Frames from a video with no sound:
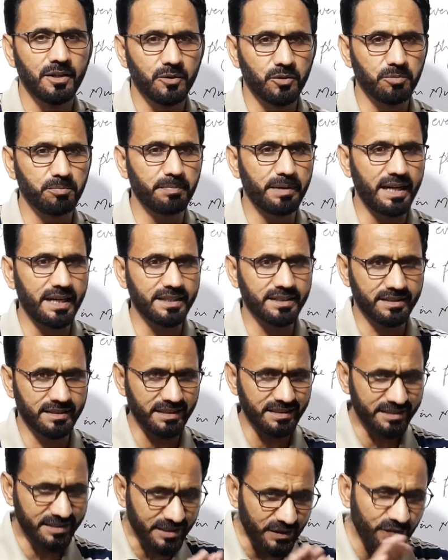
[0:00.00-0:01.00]
to make
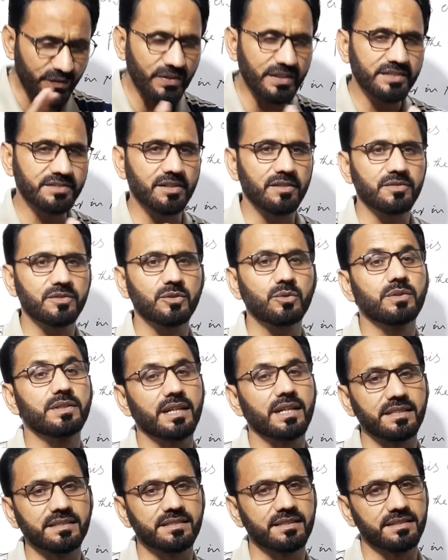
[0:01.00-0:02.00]
the difference of two
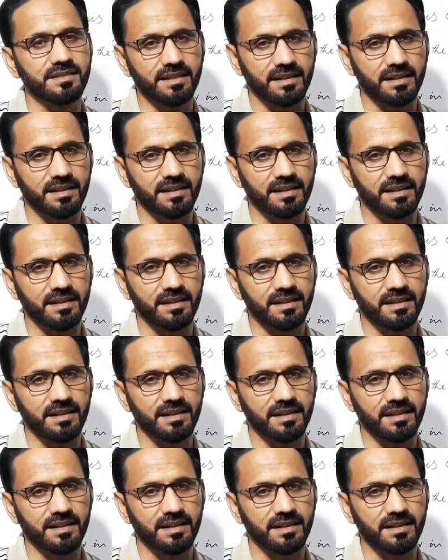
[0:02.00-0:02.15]
tenses